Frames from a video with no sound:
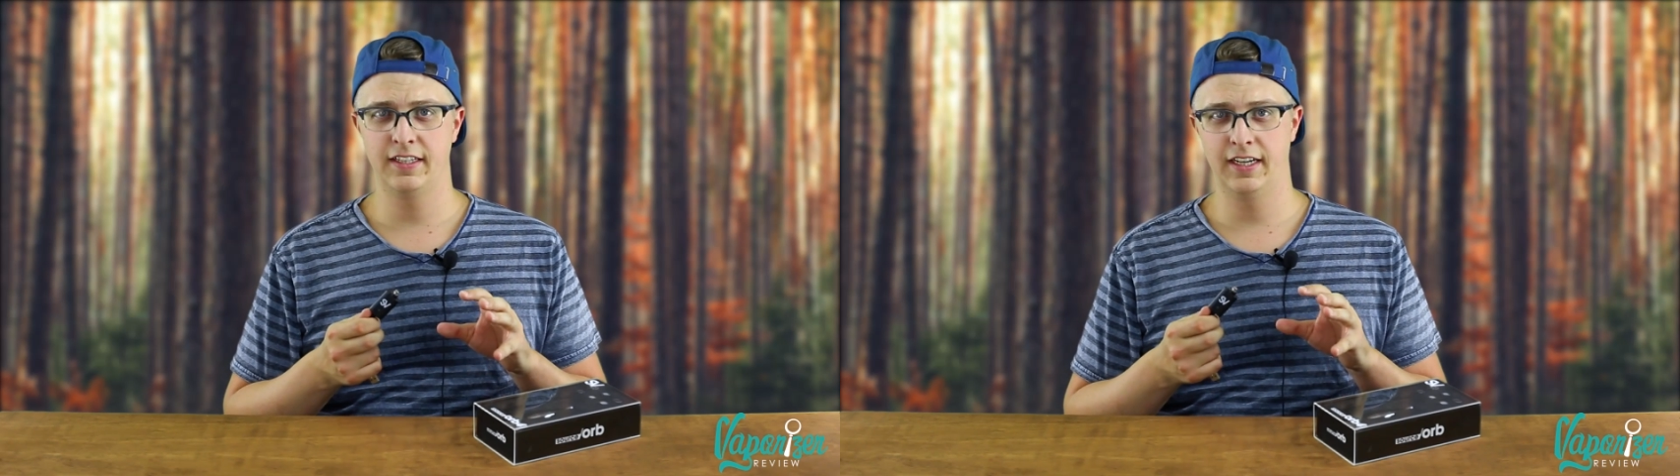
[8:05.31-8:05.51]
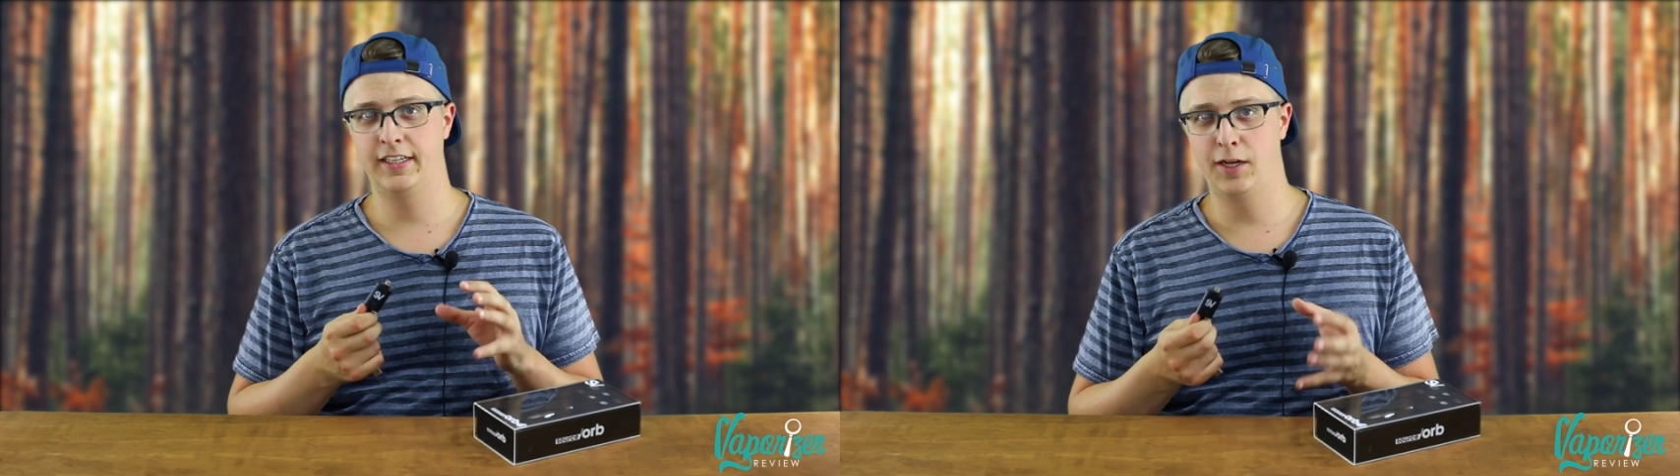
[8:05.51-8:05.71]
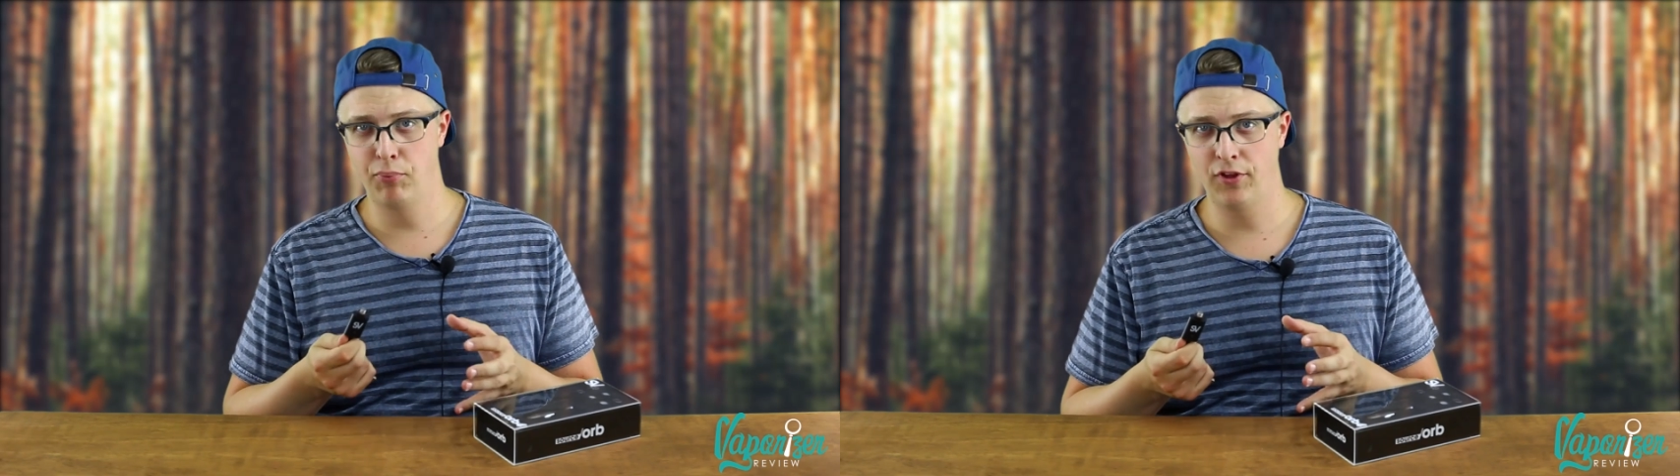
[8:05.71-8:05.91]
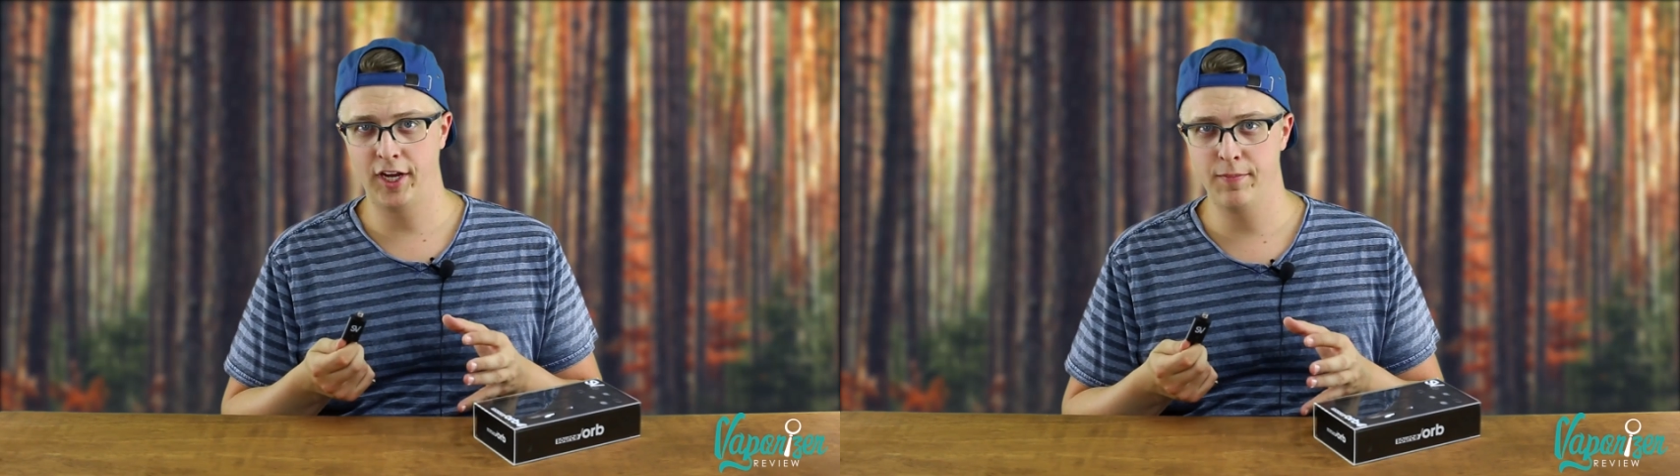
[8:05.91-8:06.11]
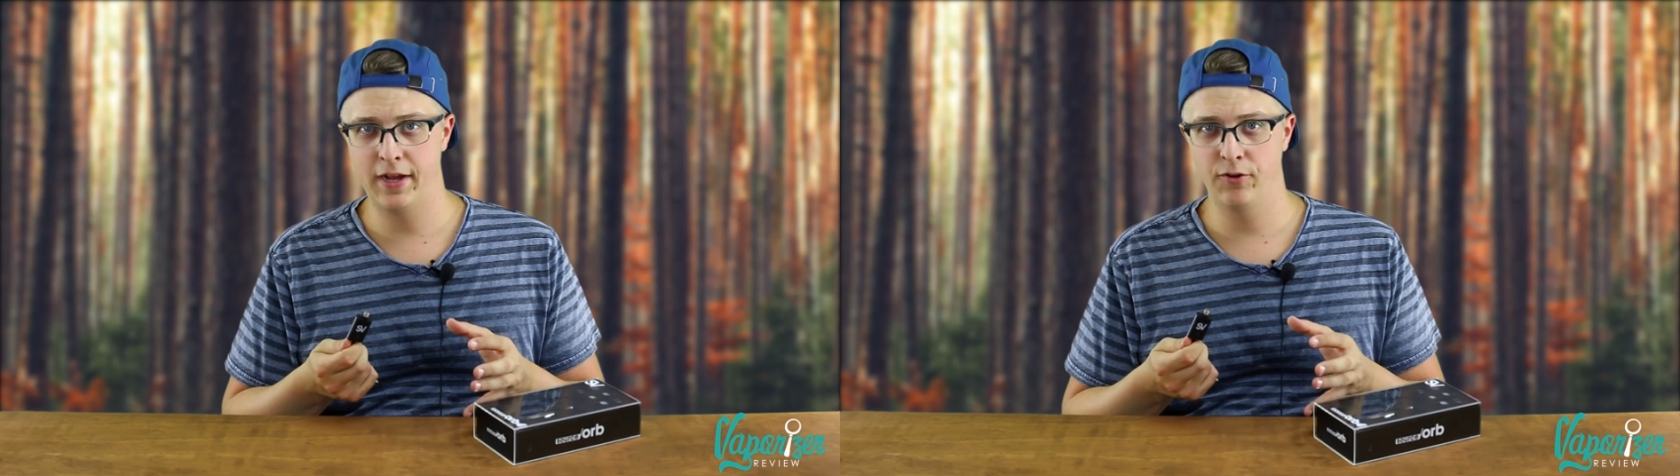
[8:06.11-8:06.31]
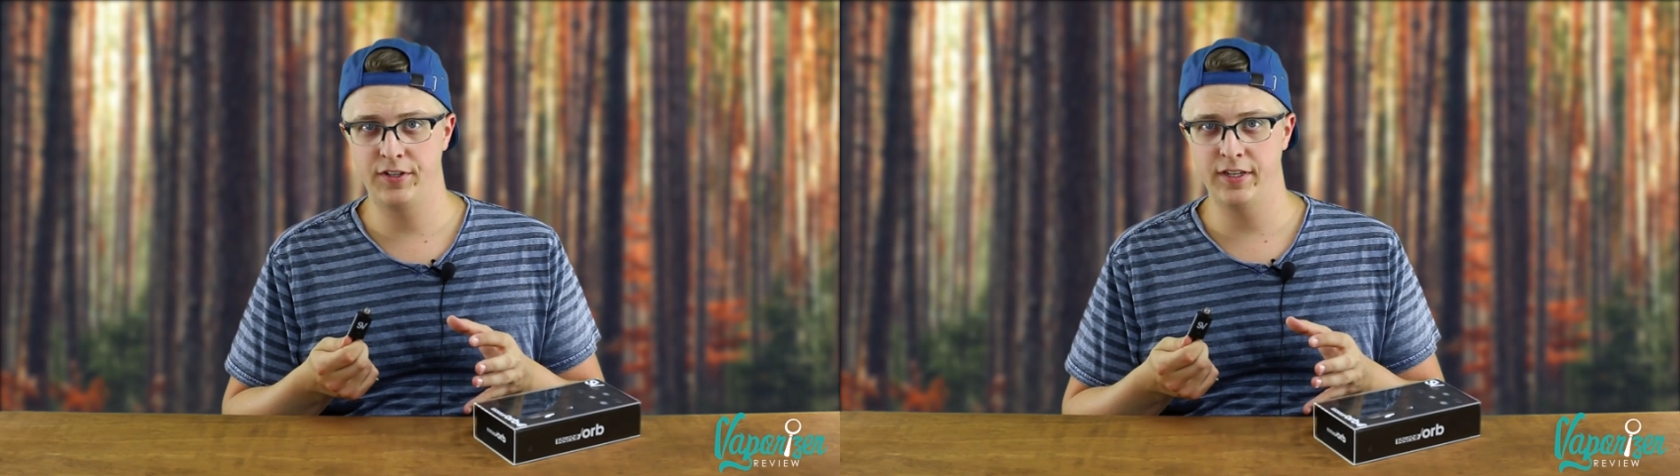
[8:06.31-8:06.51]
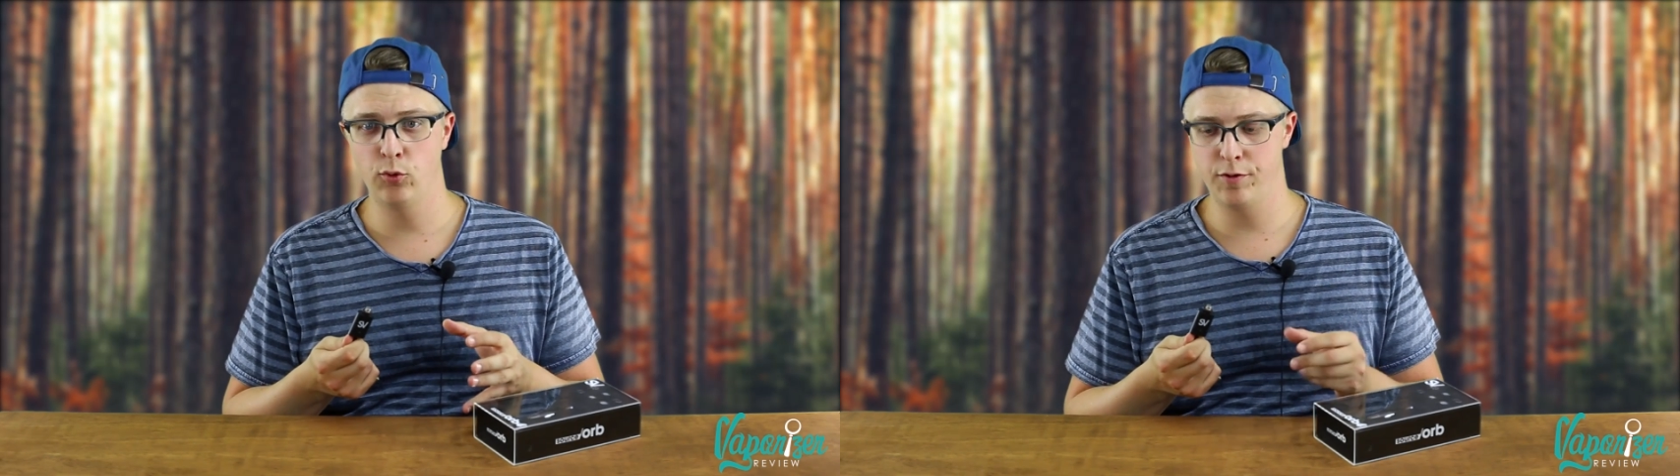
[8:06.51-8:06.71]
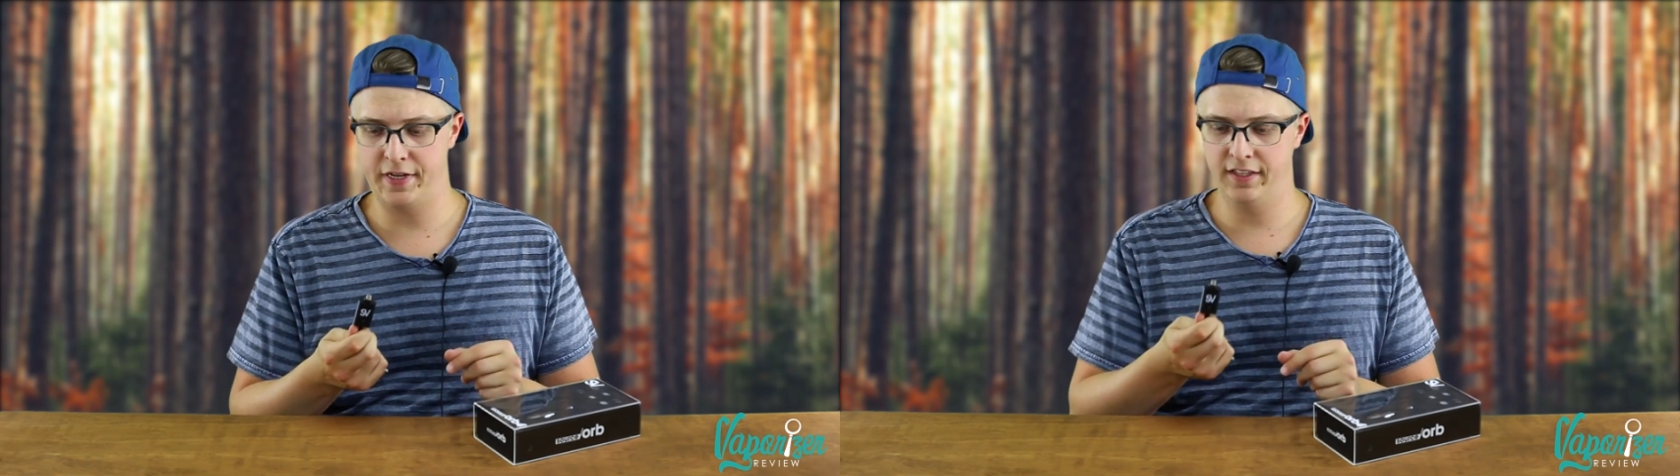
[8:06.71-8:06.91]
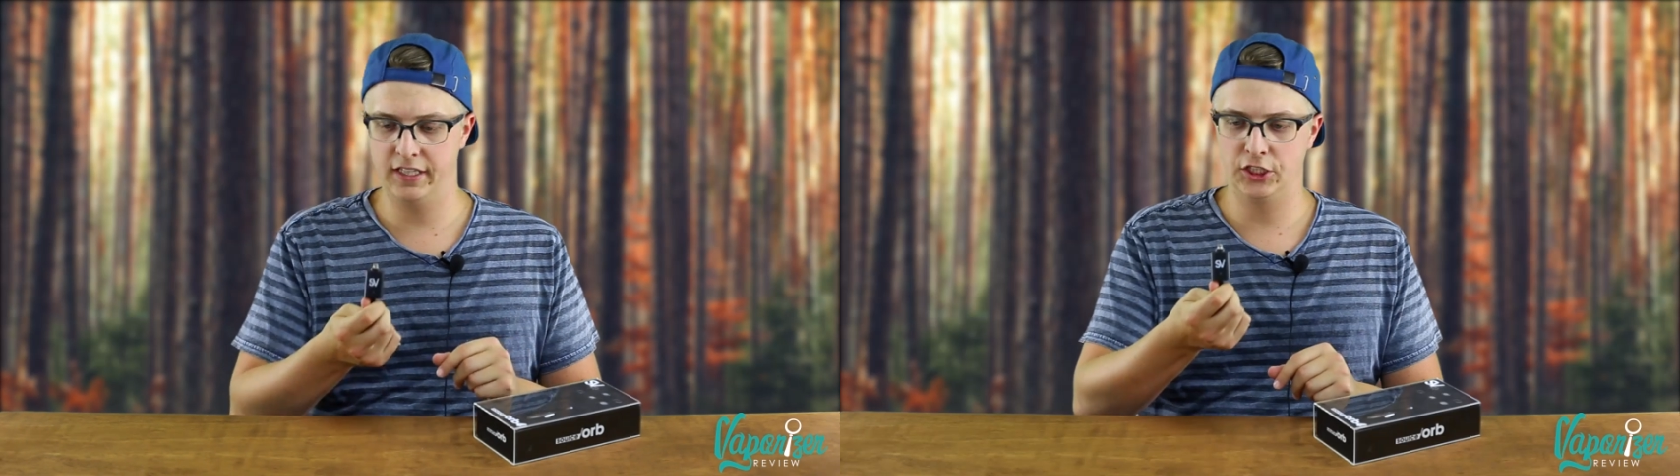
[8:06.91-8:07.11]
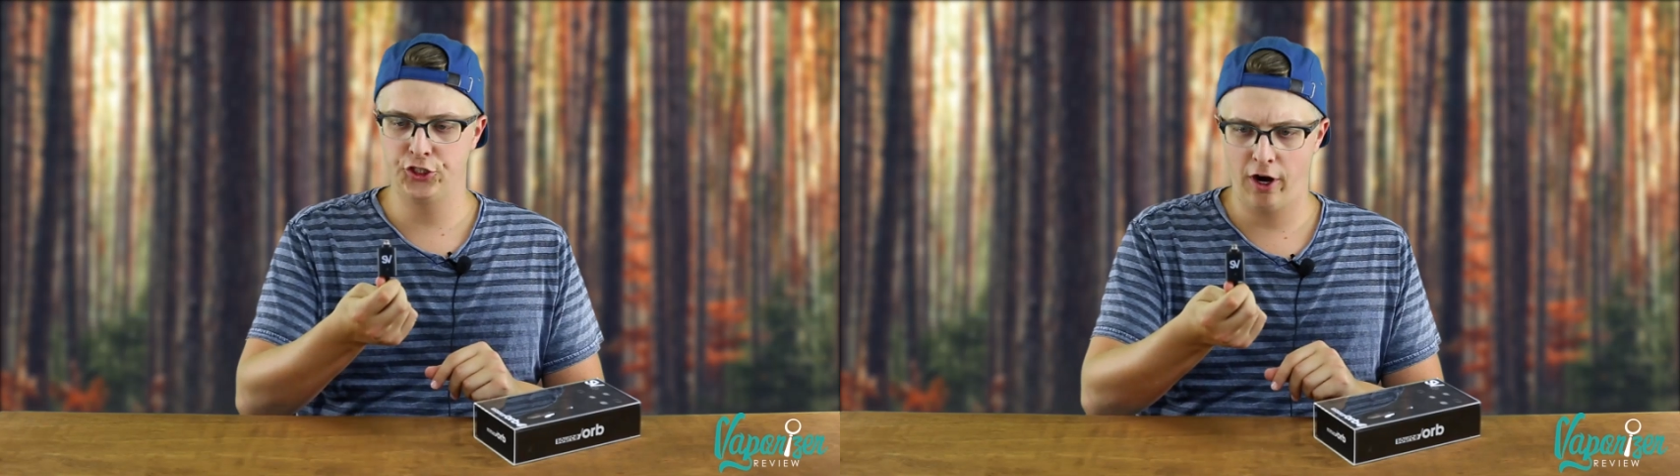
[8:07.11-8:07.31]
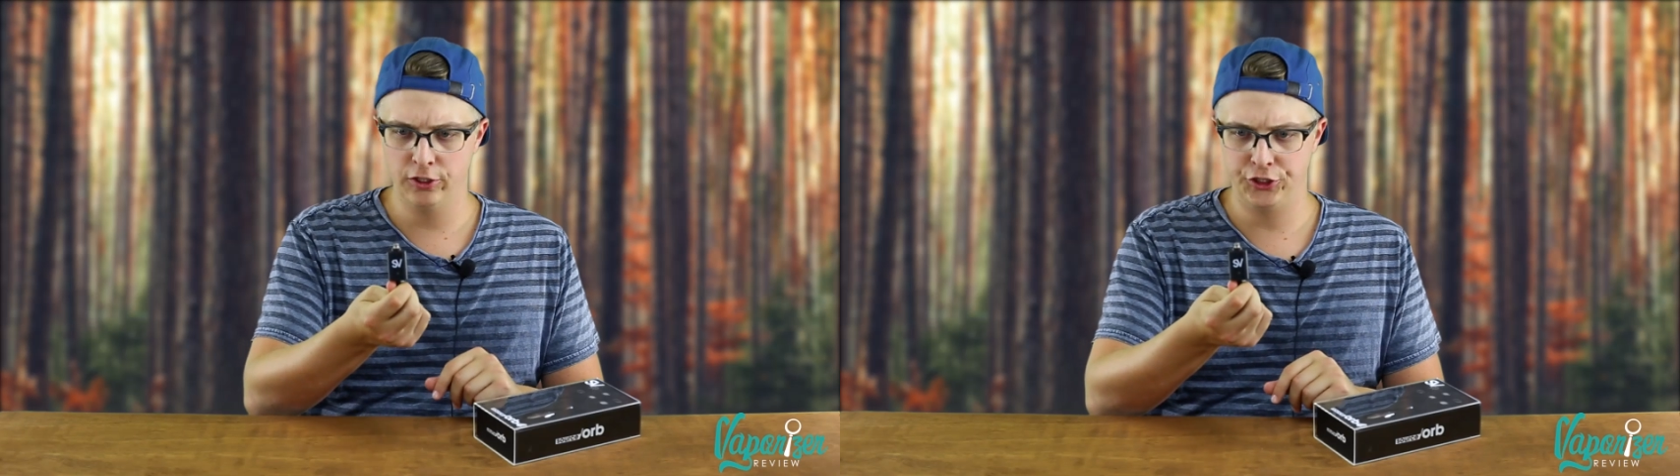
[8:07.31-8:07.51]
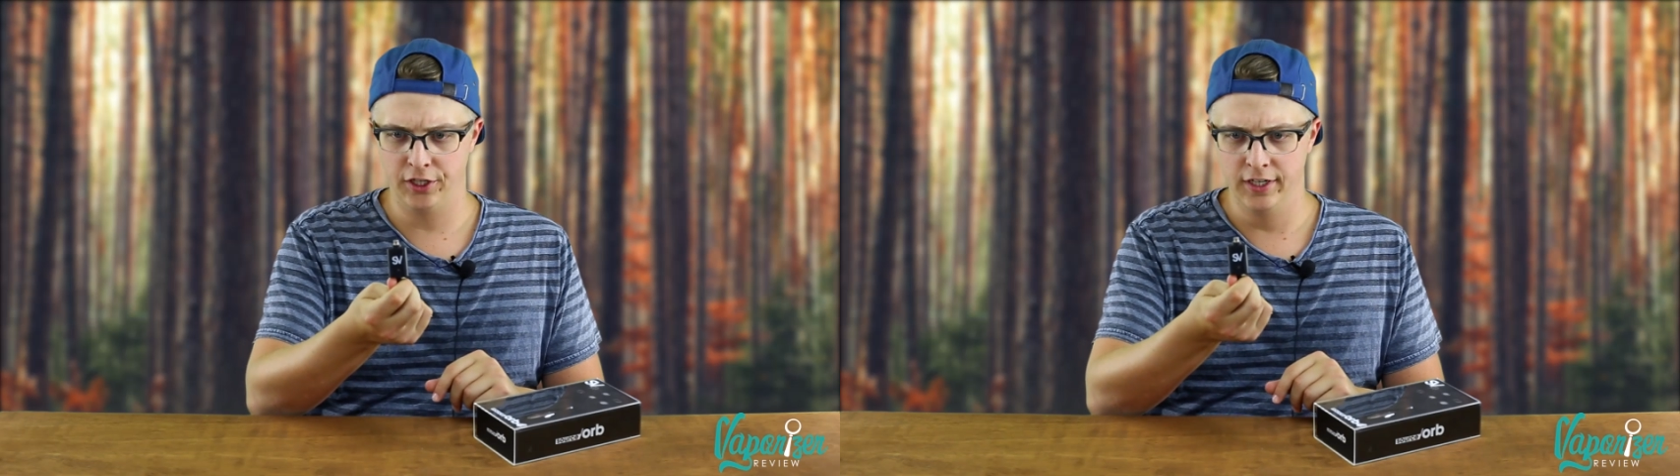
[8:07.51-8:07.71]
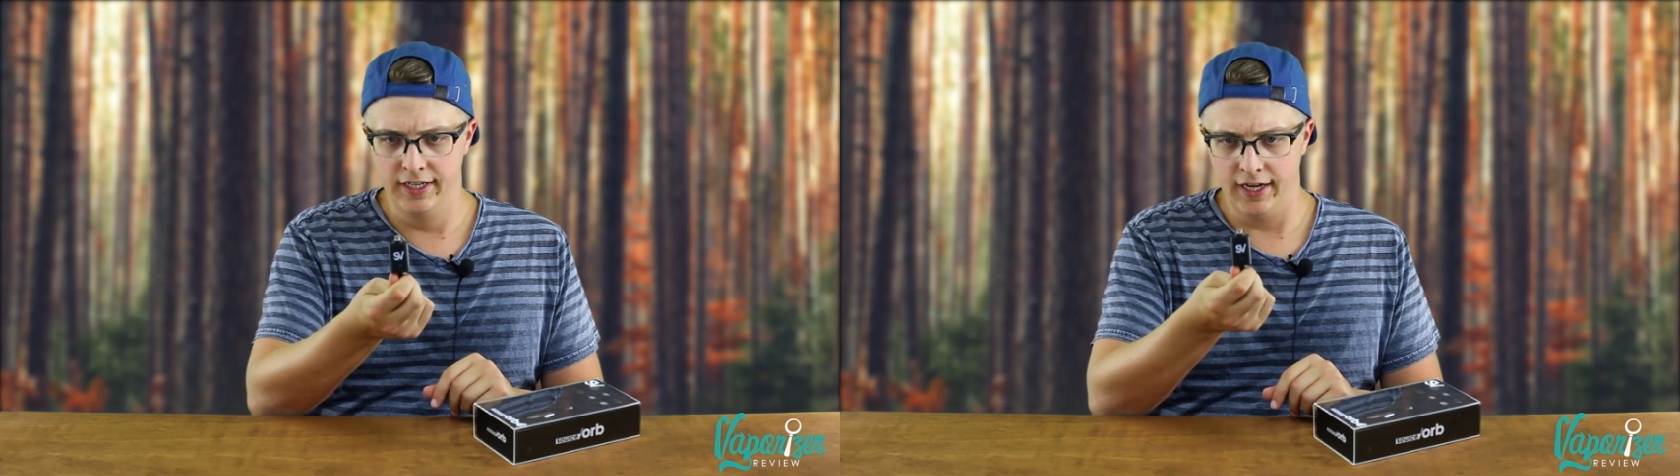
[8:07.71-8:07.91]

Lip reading: I'd complain about would be the charger.